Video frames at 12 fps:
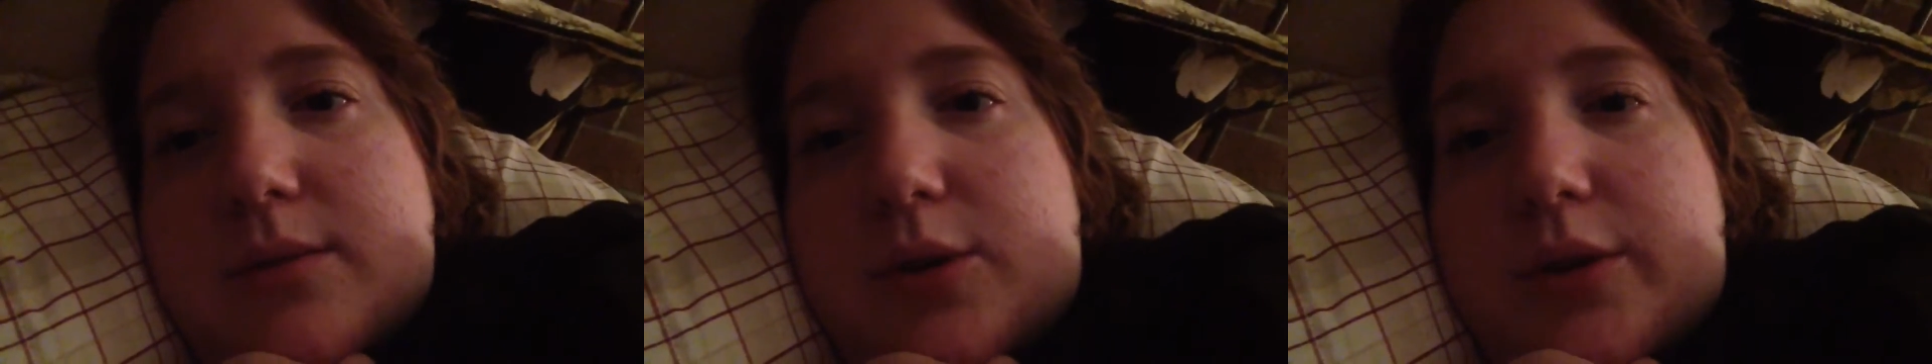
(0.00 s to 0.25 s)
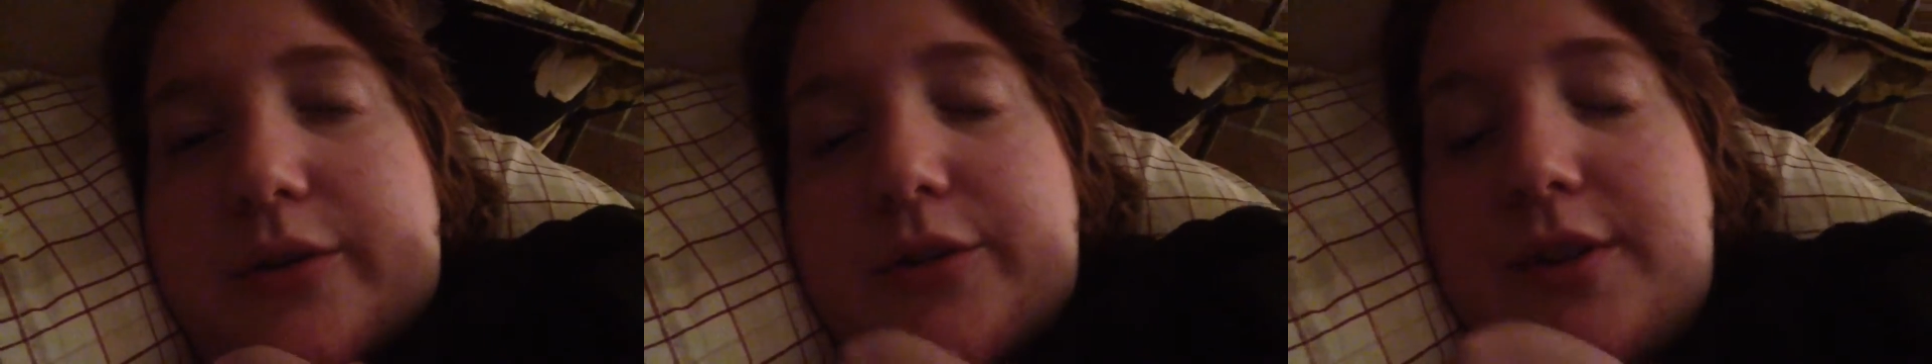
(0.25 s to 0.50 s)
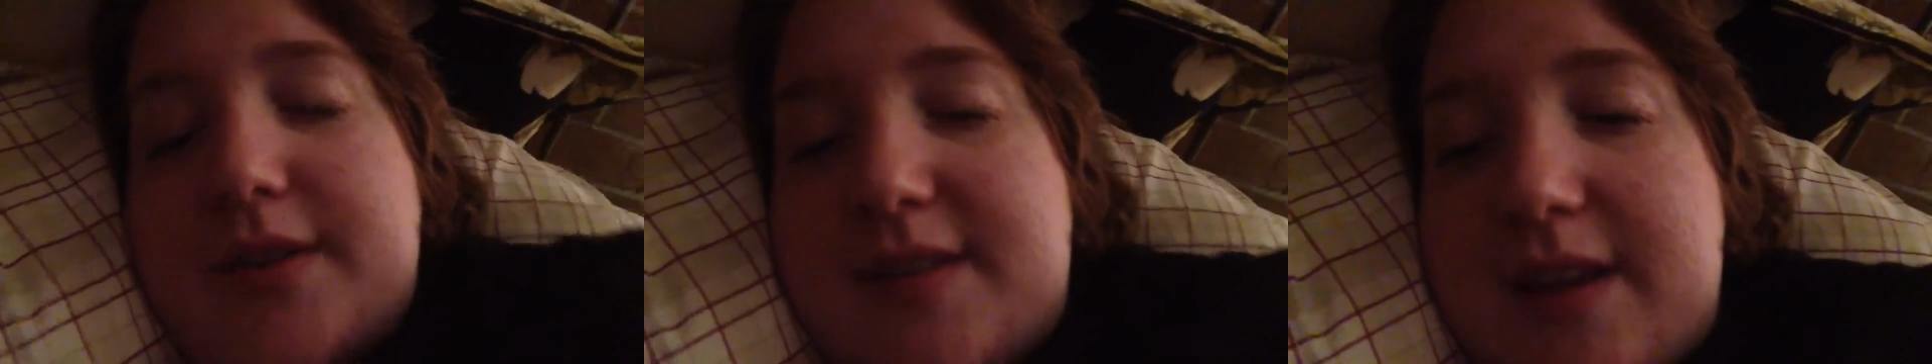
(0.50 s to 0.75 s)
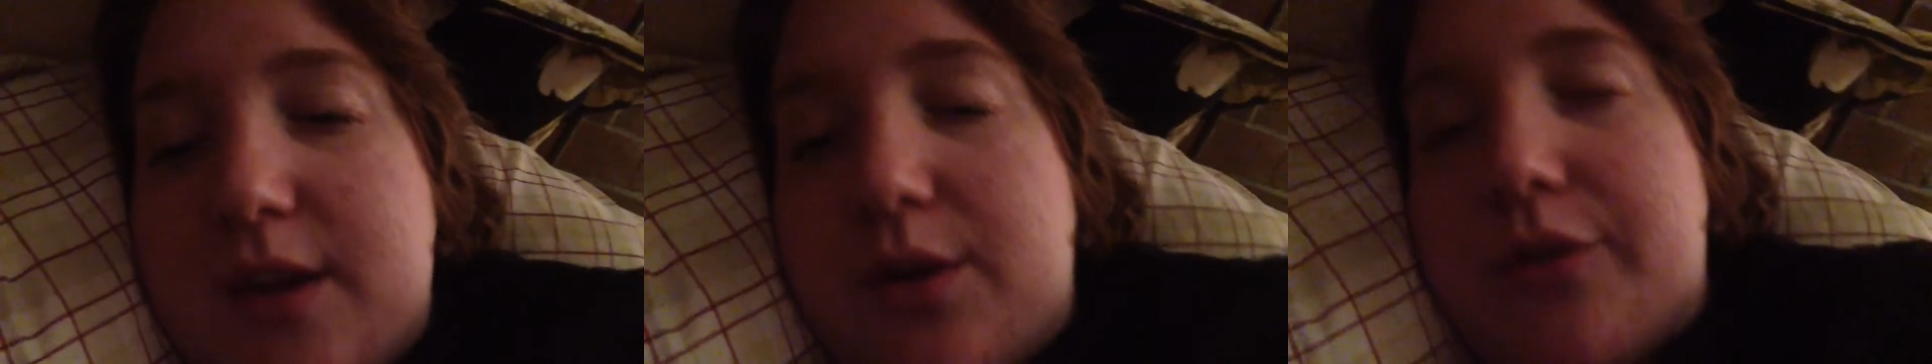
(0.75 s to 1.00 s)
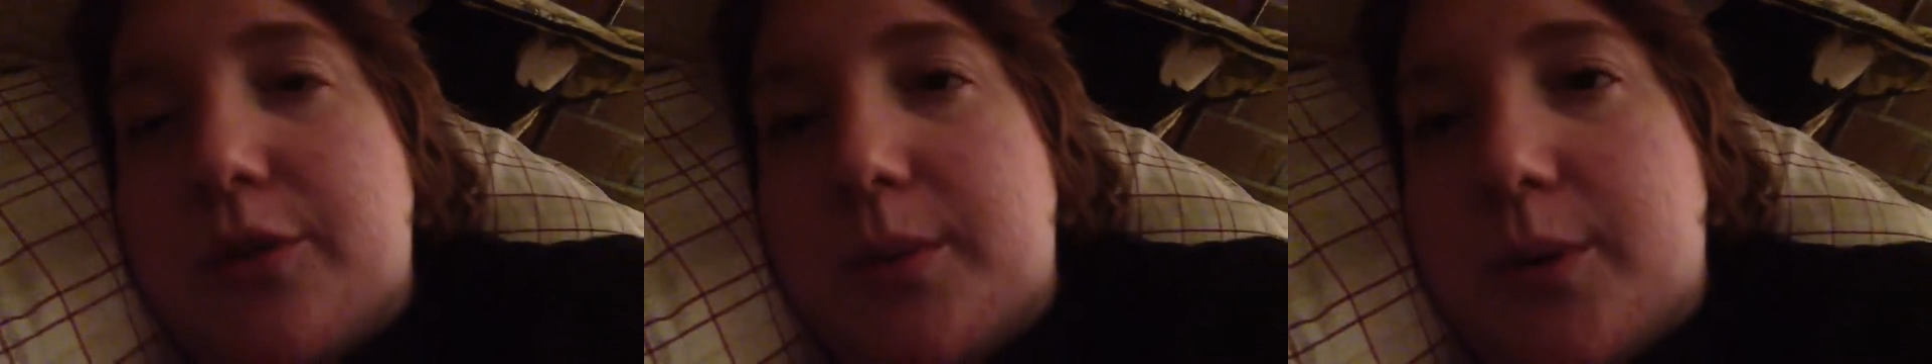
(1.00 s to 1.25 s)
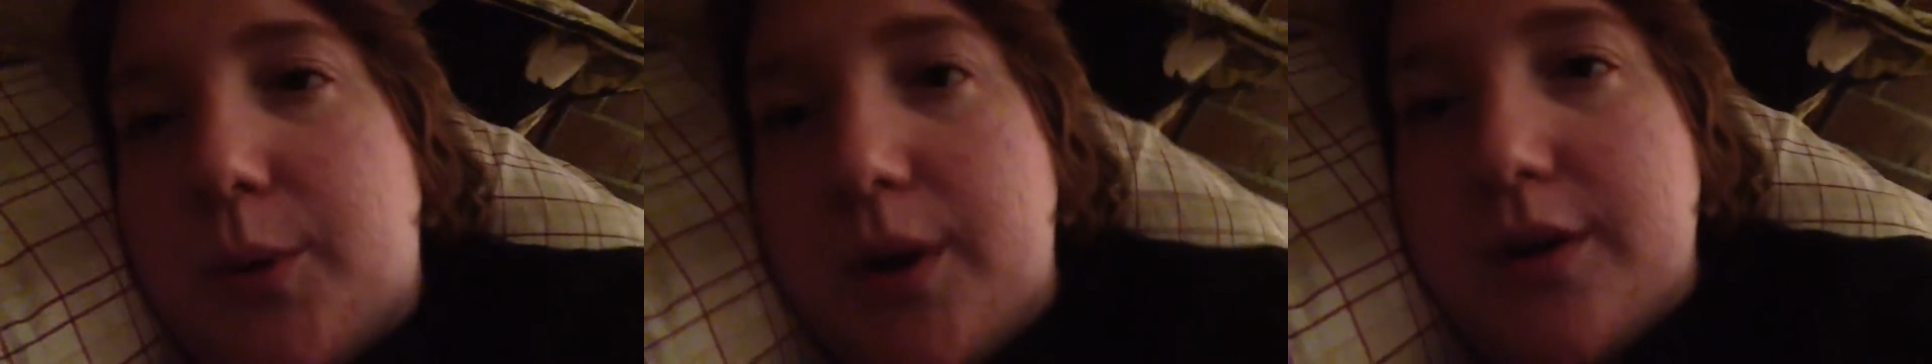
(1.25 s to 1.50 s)
or if you did see it, or if you
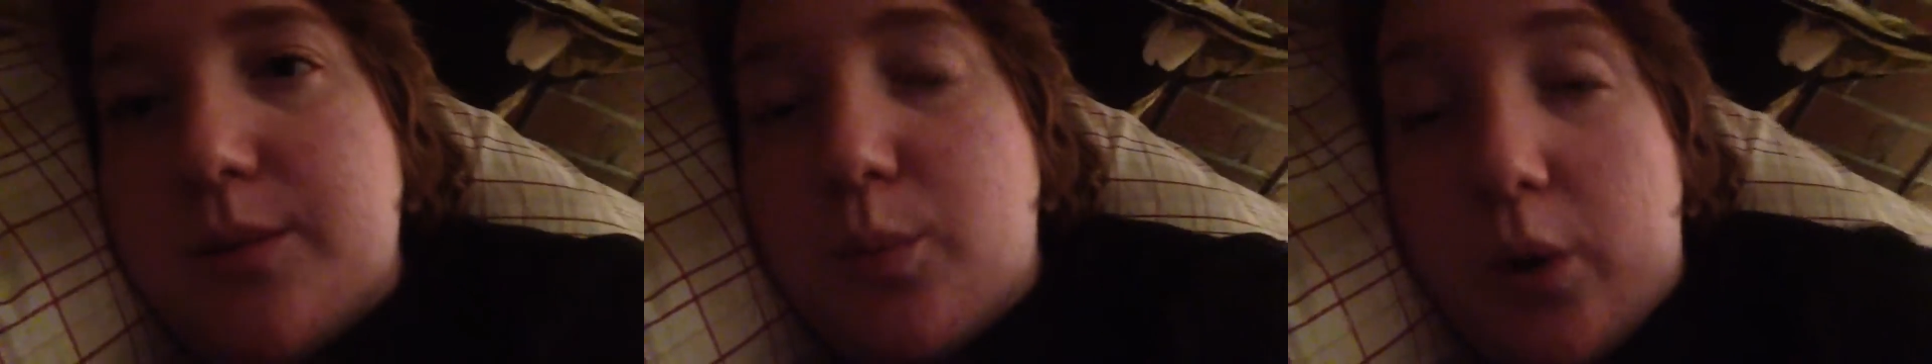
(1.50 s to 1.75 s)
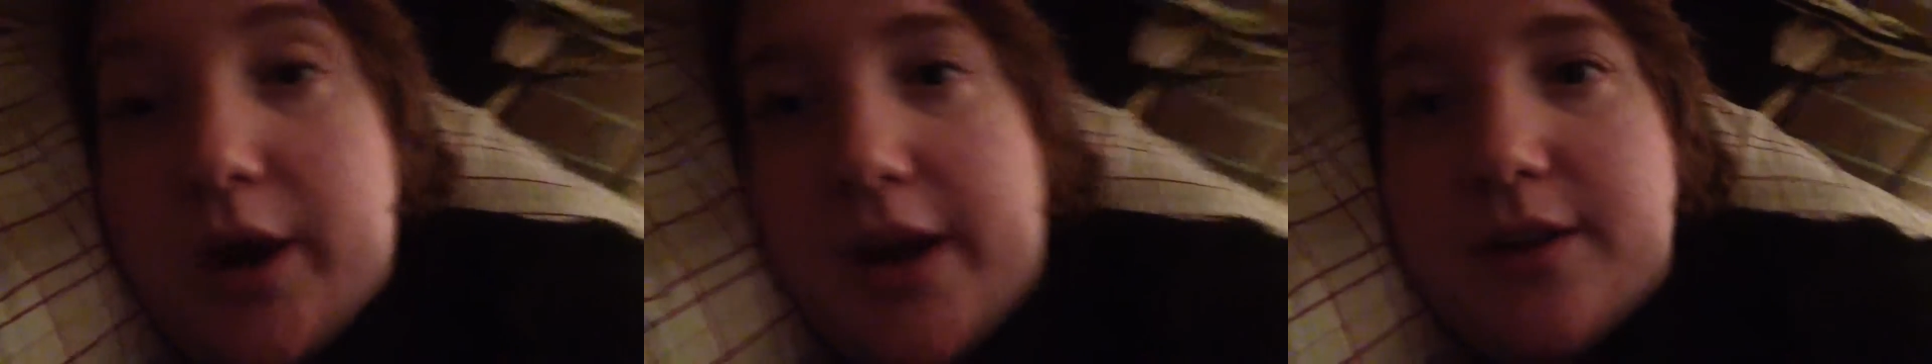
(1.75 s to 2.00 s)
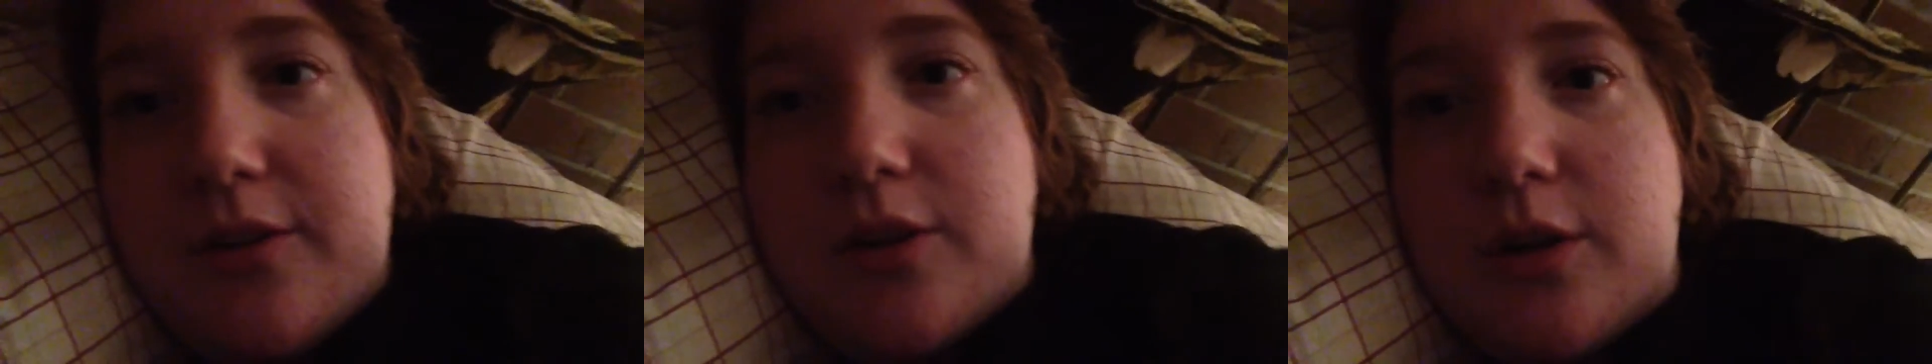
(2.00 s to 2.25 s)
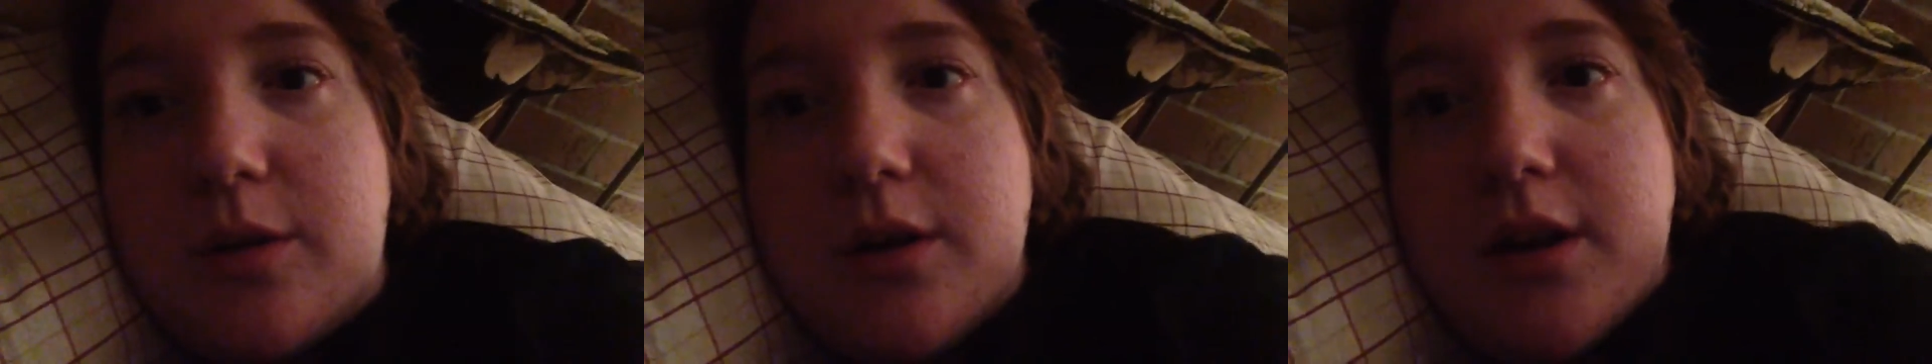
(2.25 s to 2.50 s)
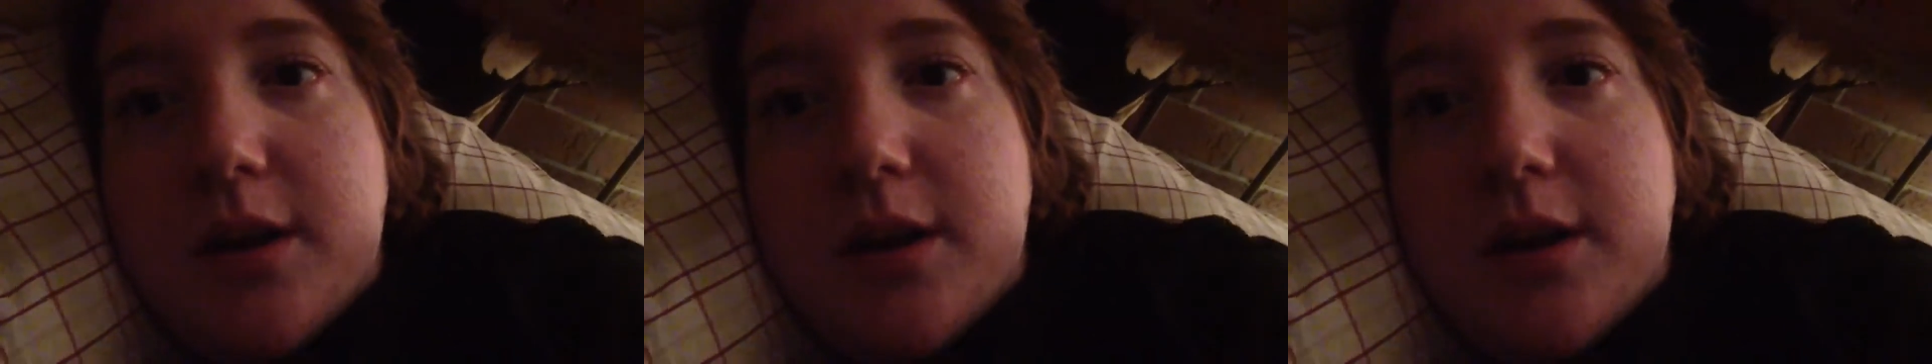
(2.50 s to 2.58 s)
were going wanting to.